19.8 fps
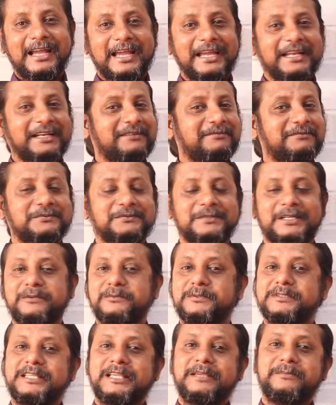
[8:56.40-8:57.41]
And I
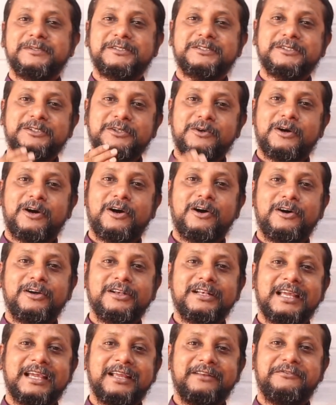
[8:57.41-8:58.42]
was able to go
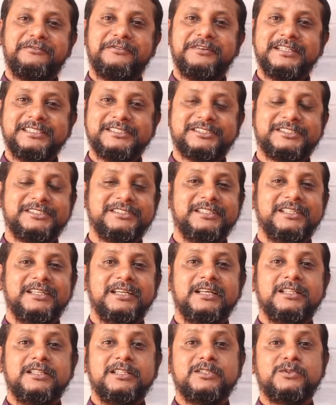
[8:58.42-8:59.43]
on and finish
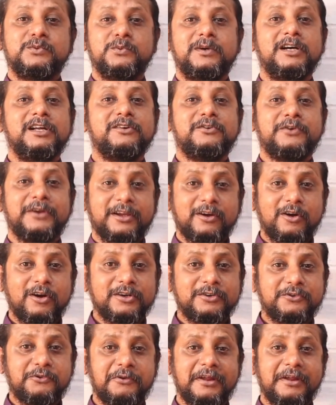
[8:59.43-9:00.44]
this world record